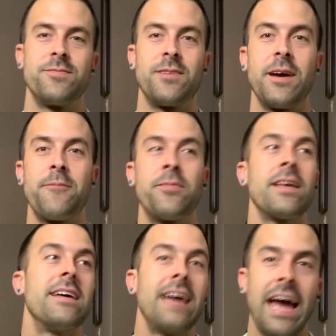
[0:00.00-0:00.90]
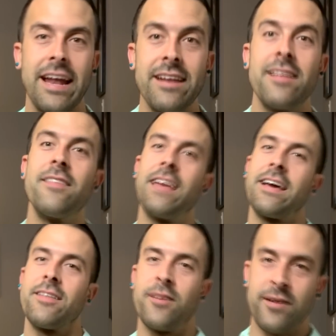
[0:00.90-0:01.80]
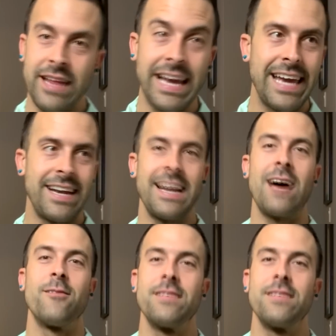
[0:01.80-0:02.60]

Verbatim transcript: right? And they, they're like in and out.